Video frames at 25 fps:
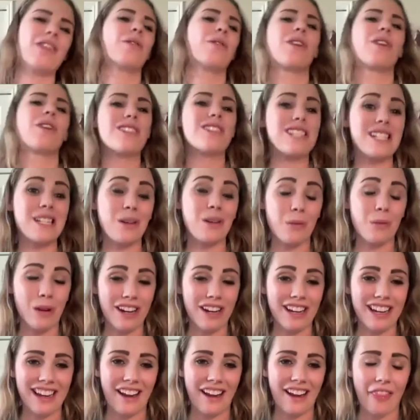Who are still
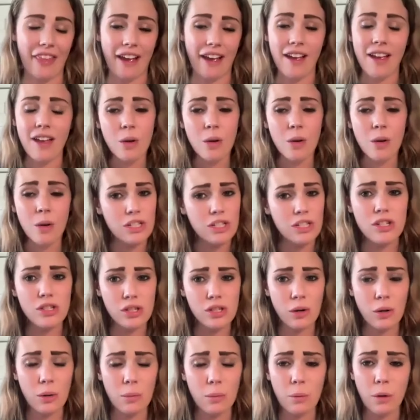working on that, which is
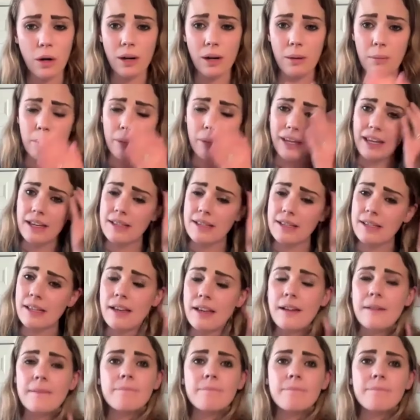so important because